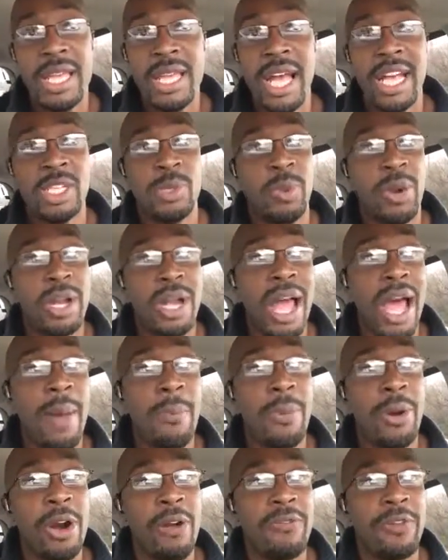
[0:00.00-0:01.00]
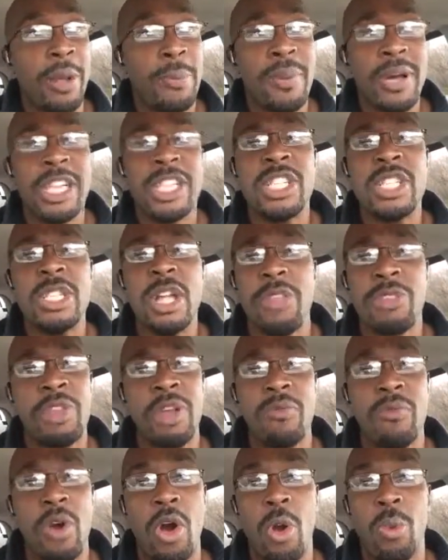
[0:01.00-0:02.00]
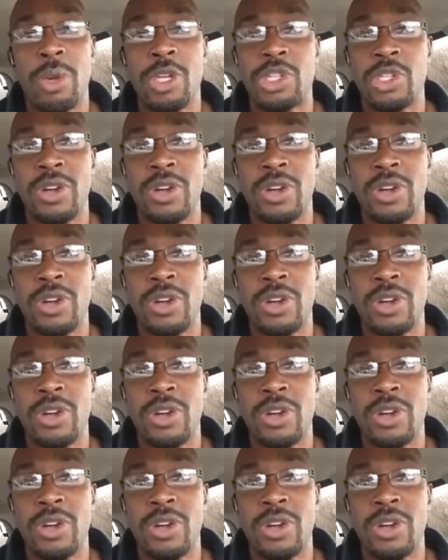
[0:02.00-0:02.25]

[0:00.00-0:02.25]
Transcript: yes, we're not perfect, but there's nothing wrong with